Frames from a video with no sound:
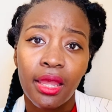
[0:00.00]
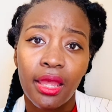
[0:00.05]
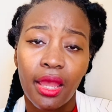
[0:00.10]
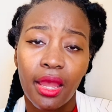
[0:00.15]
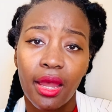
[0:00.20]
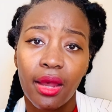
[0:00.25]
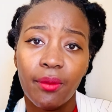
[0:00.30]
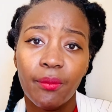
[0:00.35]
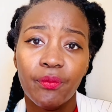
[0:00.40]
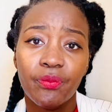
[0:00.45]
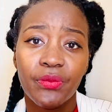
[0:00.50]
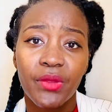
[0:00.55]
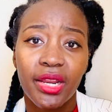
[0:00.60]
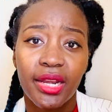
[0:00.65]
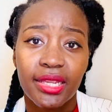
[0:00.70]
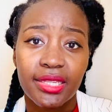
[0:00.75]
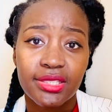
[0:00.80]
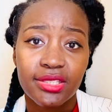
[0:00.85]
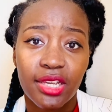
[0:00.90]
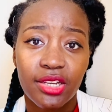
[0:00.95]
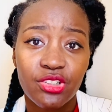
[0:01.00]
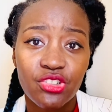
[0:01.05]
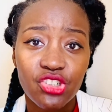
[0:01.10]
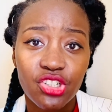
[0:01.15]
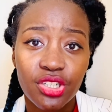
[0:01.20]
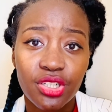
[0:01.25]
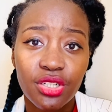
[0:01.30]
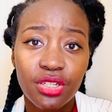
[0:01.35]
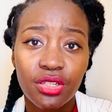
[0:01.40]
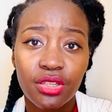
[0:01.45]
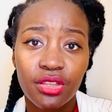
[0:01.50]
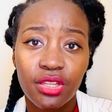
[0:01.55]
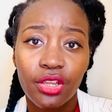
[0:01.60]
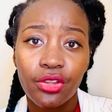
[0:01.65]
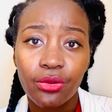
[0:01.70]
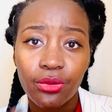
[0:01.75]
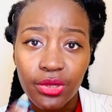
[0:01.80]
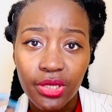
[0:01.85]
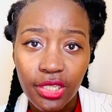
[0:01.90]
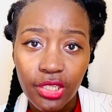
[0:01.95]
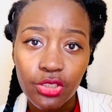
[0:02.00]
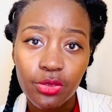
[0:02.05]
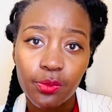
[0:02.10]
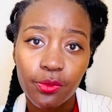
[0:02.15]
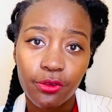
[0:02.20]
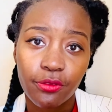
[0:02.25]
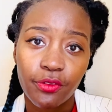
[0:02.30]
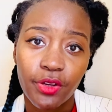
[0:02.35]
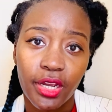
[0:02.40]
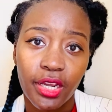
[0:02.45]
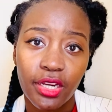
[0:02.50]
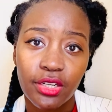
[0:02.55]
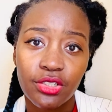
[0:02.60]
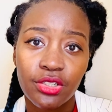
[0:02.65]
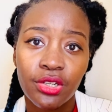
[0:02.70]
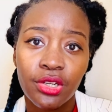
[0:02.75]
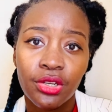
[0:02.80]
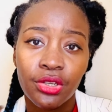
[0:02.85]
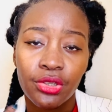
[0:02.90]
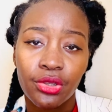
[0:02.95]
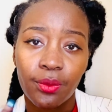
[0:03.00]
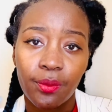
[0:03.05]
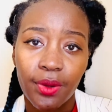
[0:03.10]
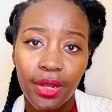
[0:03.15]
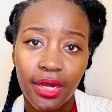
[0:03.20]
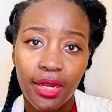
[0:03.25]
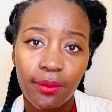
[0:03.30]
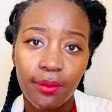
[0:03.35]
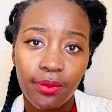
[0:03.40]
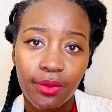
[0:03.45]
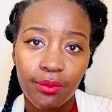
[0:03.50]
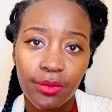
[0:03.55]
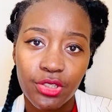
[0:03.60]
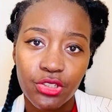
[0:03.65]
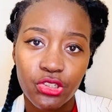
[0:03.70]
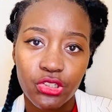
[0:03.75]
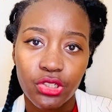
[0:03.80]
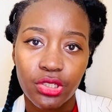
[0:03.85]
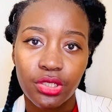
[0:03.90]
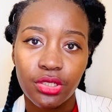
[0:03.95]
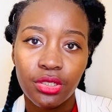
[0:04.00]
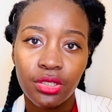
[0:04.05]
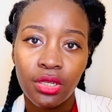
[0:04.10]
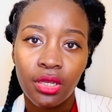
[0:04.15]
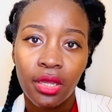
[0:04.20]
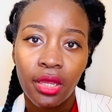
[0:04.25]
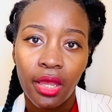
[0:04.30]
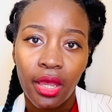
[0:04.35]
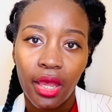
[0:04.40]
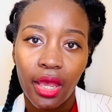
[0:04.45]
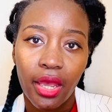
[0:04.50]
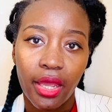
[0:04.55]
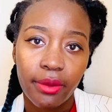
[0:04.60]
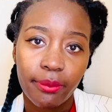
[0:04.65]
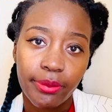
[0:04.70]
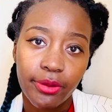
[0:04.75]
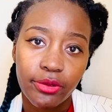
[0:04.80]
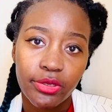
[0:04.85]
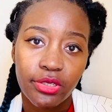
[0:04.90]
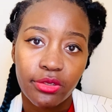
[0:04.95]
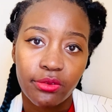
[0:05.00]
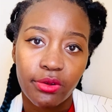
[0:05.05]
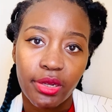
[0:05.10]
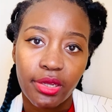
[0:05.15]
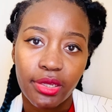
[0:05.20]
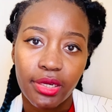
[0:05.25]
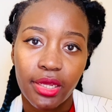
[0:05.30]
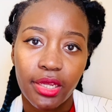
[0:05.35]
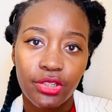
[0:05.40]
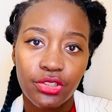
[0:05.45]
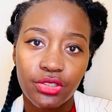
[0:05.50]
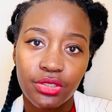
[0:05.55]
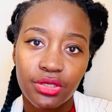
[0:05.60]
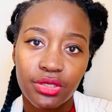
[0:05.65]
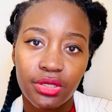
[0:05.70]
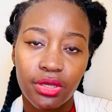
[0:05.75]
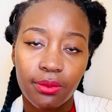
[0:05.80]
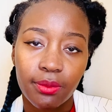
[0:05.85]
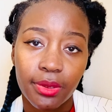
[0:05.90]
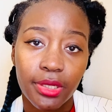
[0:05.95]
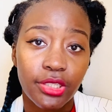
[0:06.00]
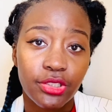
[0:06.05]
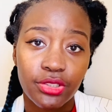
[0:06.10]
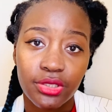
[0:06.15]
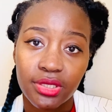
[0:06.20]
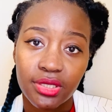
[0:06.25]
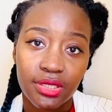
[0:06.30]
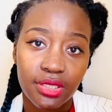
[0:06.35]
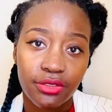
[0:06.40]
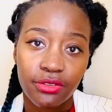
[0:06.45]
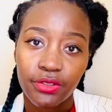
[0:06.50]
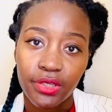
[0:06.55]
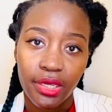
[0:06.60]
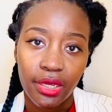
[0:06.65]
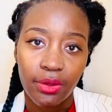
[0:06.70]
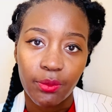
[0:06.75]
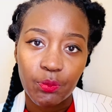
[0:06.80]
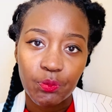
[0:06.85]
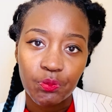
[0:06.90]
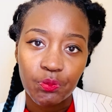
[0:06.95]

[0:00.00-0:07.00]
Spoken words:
an extension, then you'll need to provide your planning permission and building regulations completion certificate.